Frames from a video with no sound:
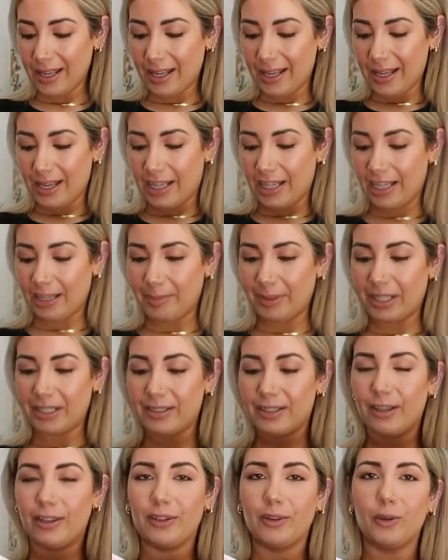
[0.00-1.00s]
uh, because the
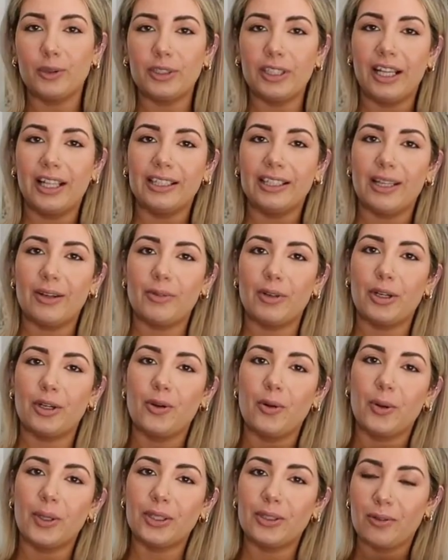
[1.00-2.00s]
hotel that we're
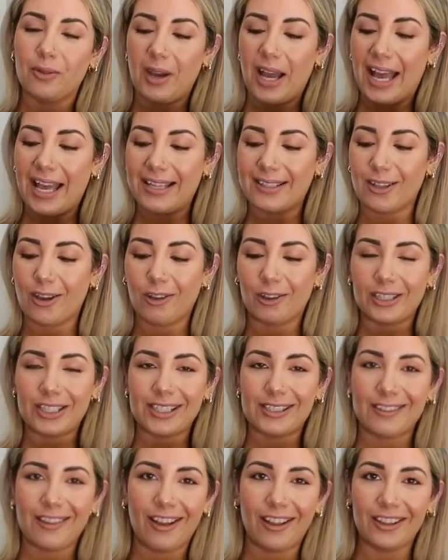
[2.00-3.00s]
going to has all these
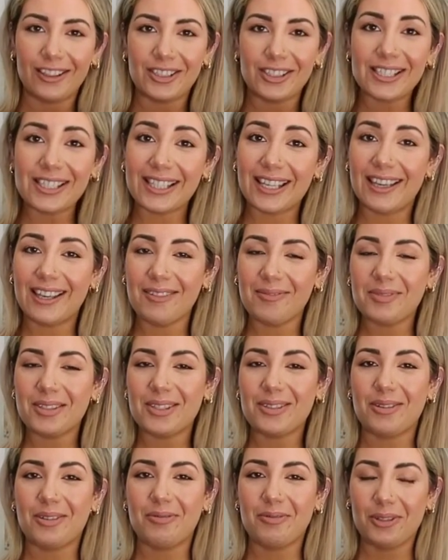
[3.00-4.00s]
color schemes so
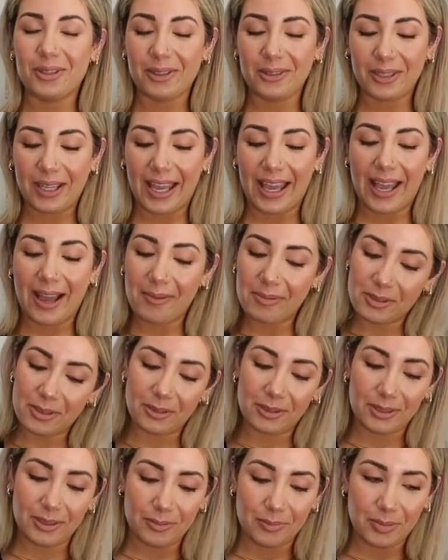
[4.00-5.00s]
it will look
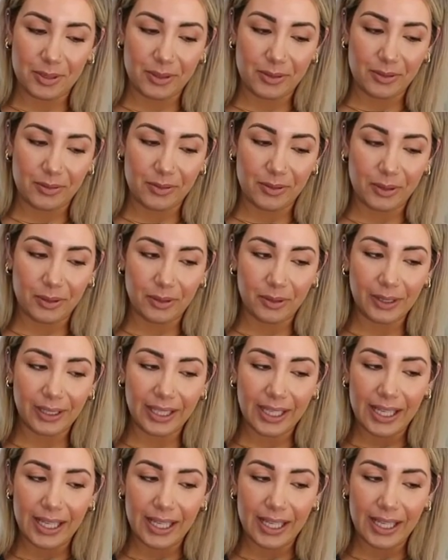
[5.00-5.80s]
absolutely beautiful